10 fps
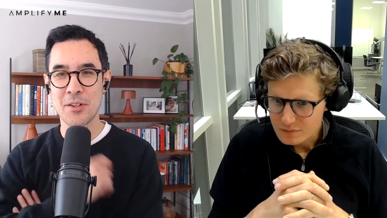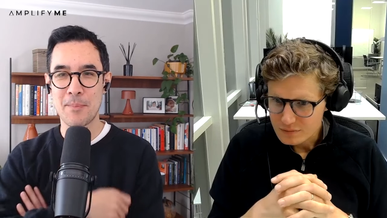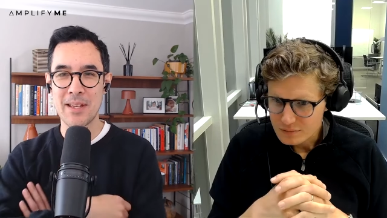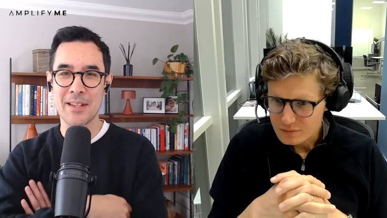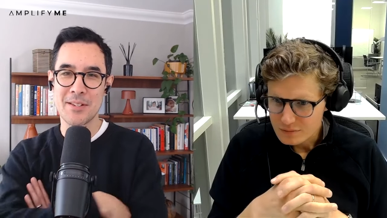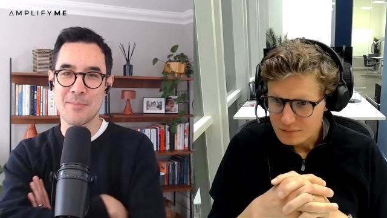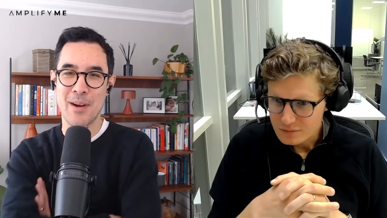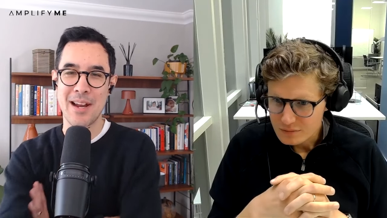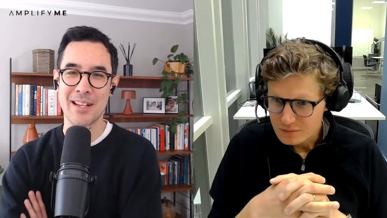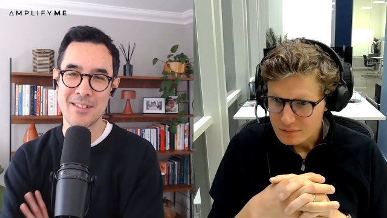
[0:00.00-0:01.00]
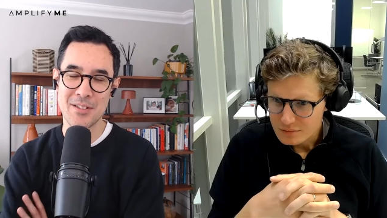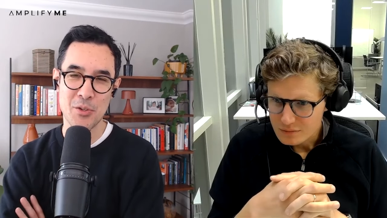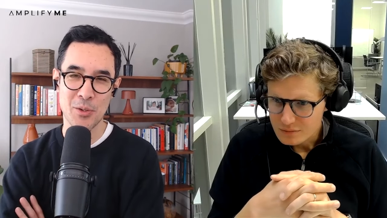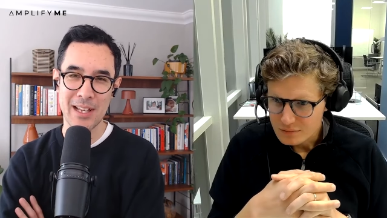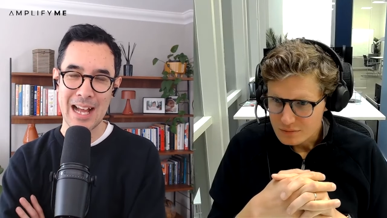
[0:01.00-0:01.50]
Speaker 1: of the biggest brands.
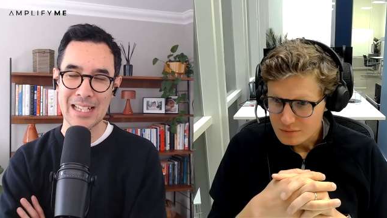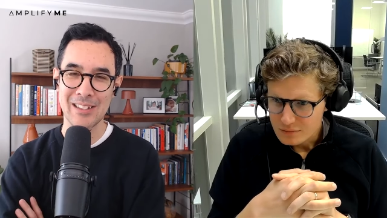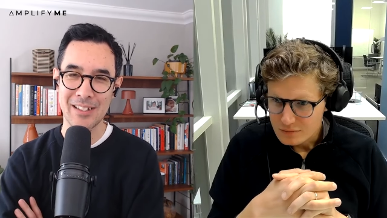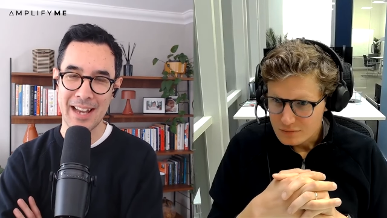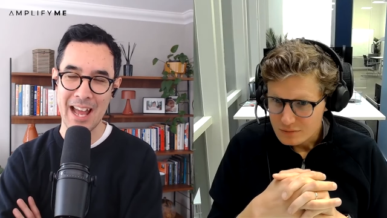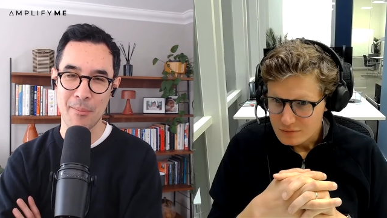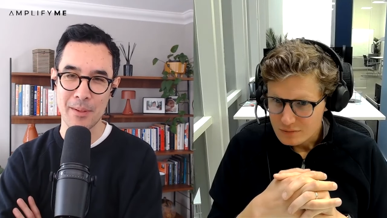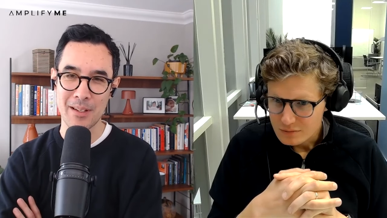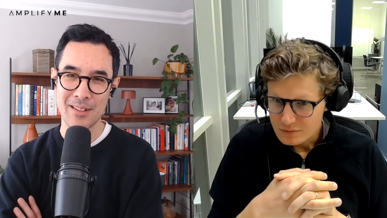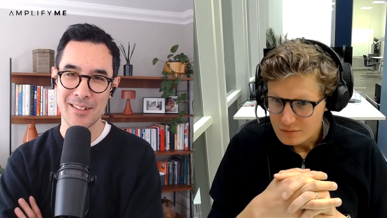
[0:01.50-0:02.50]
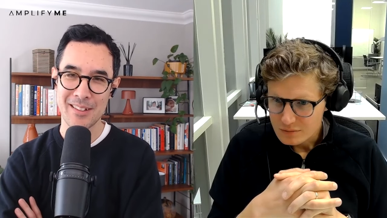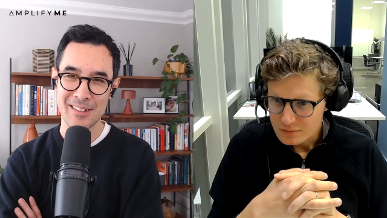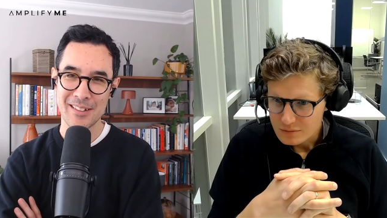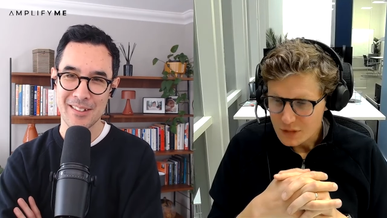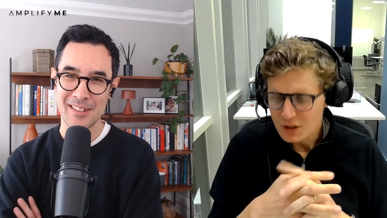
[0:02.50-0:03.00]
Surely that can't happen.
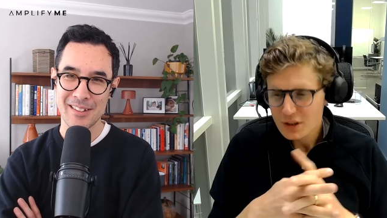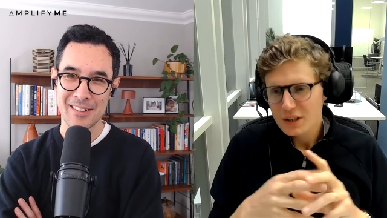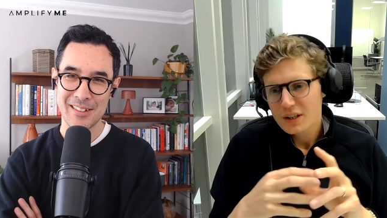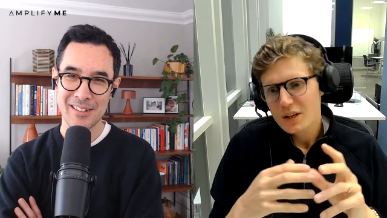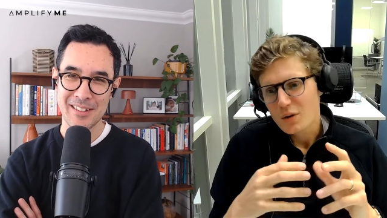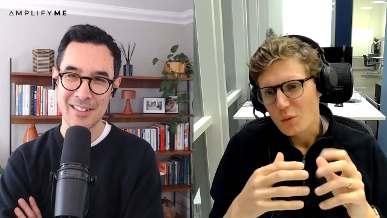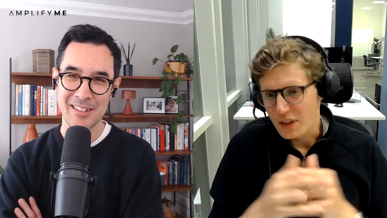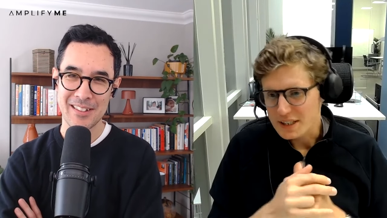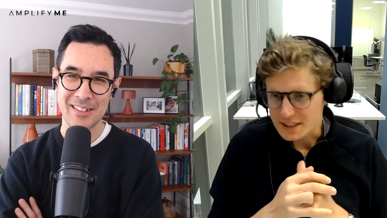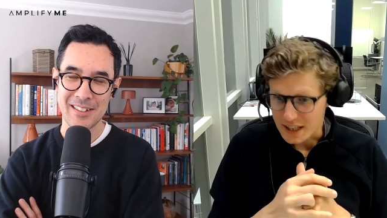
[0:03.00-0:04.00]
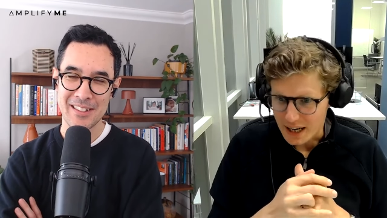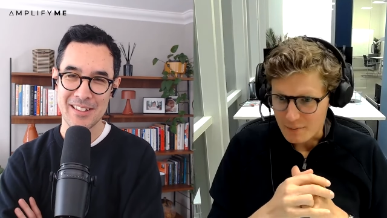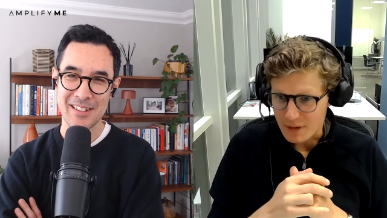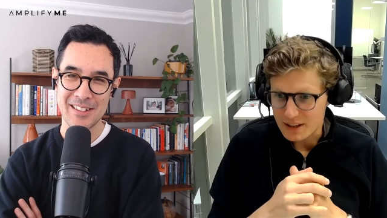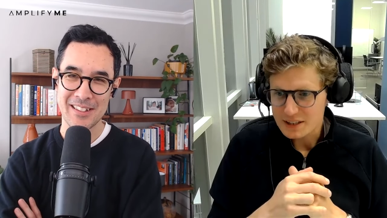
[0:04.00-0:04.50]
Speaker 2: Well, this is it.
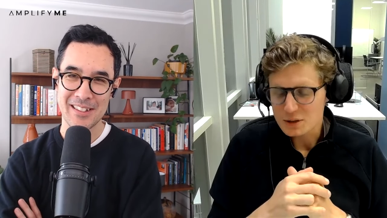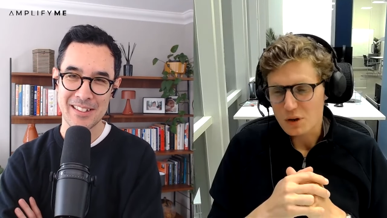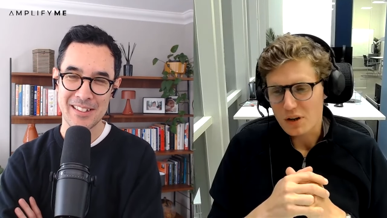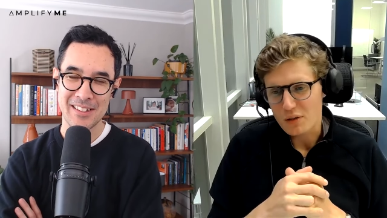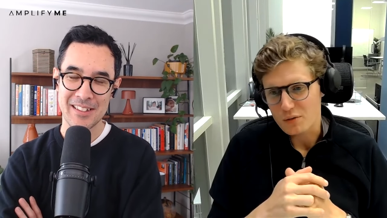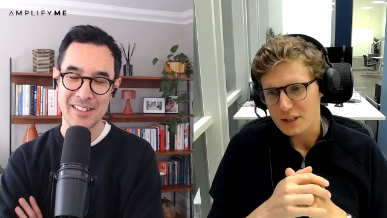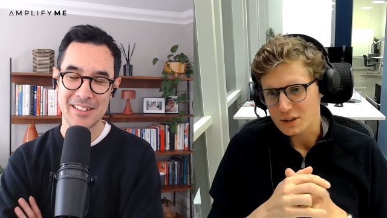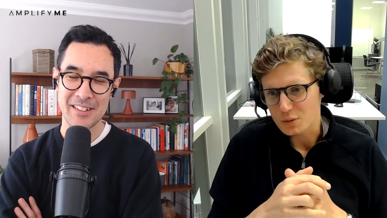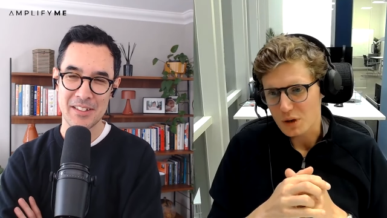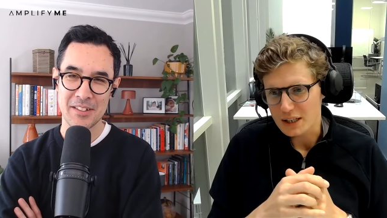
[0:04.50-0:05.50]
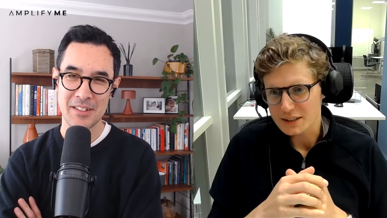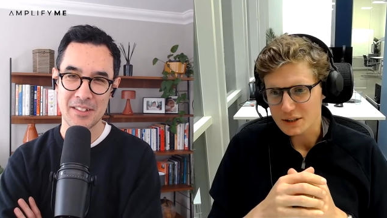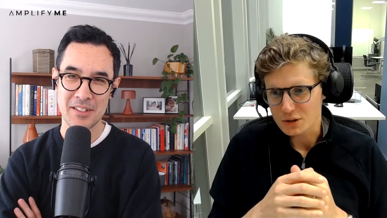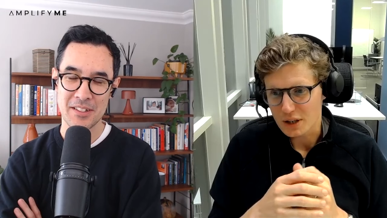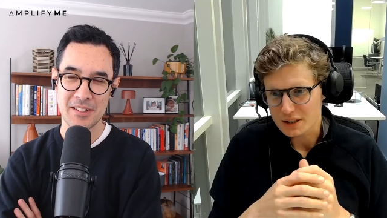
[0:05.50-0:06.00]
I mean, this is one of the reasons why it's
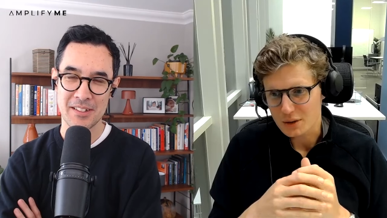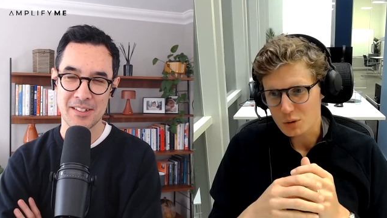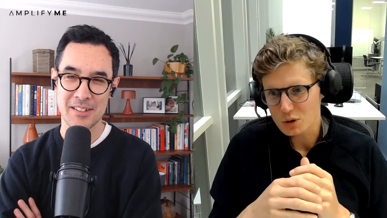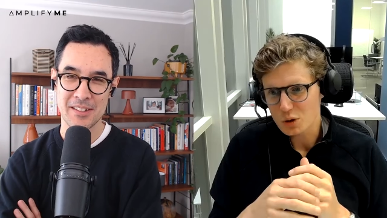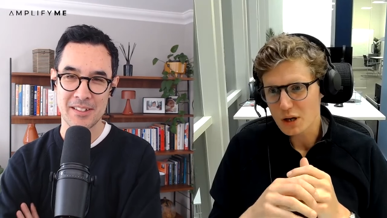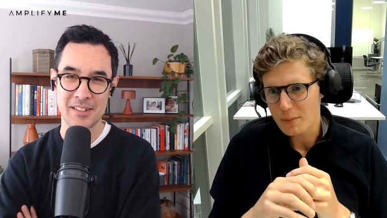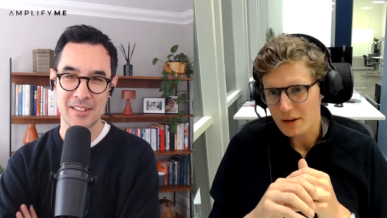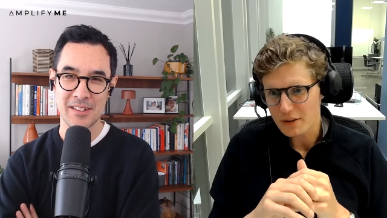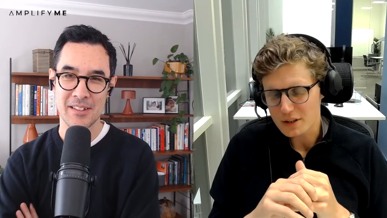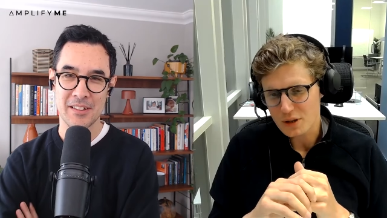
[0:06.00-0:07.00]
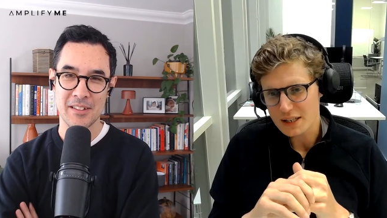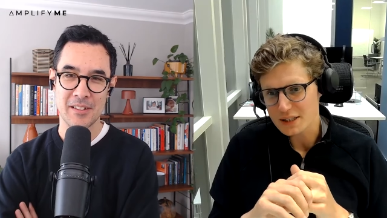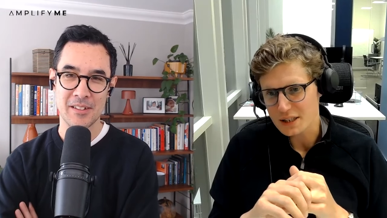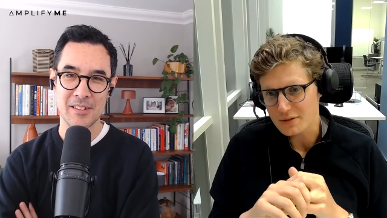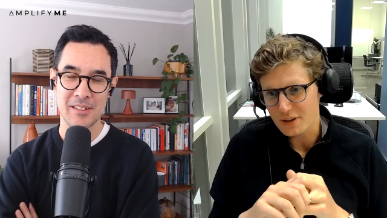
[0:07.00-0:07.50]
interesting. We'll talk about the
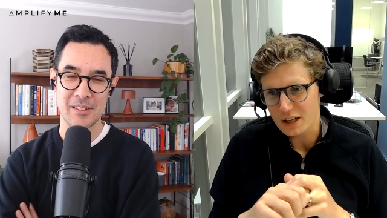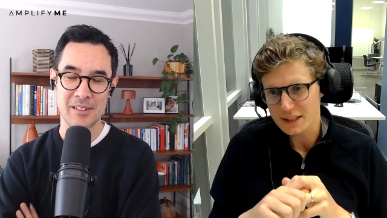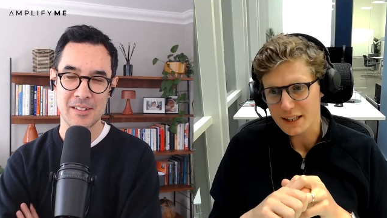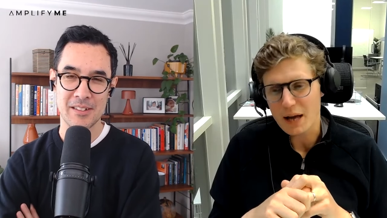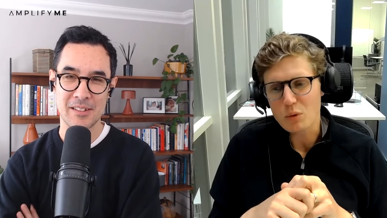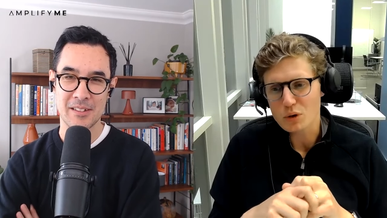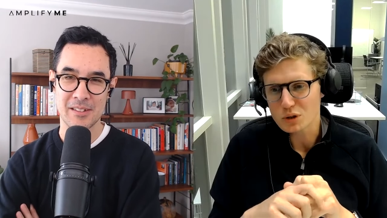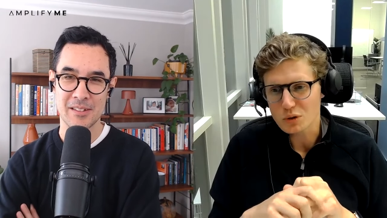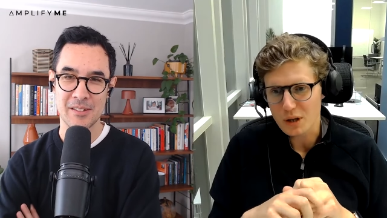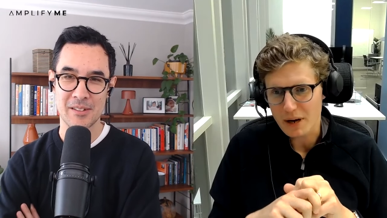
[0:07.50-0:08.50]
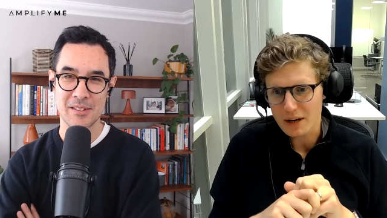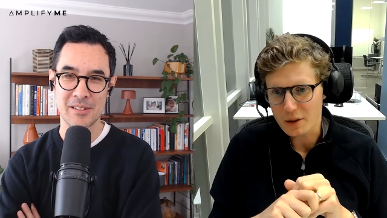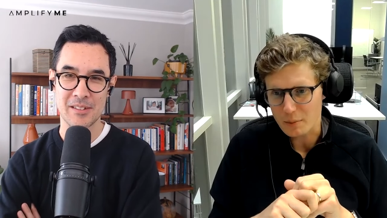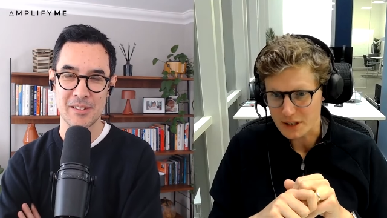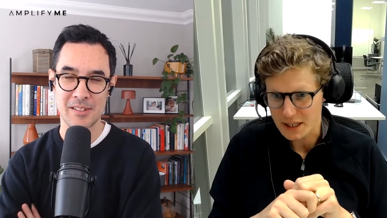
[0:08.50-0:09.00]
strategy first, and then we'll talk
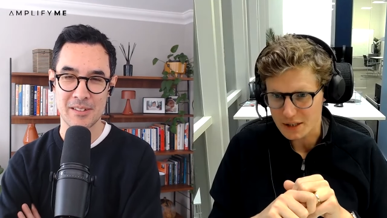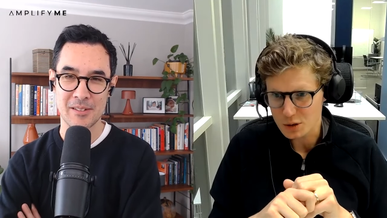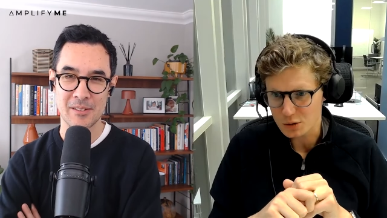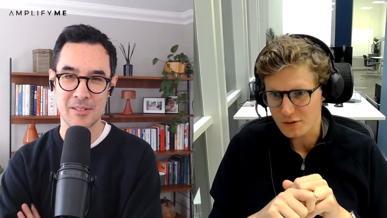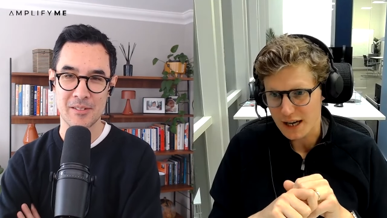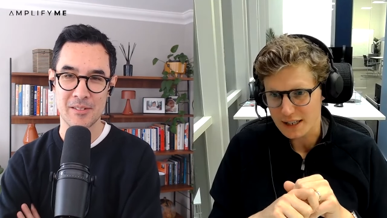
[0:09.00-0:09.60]
about the potential for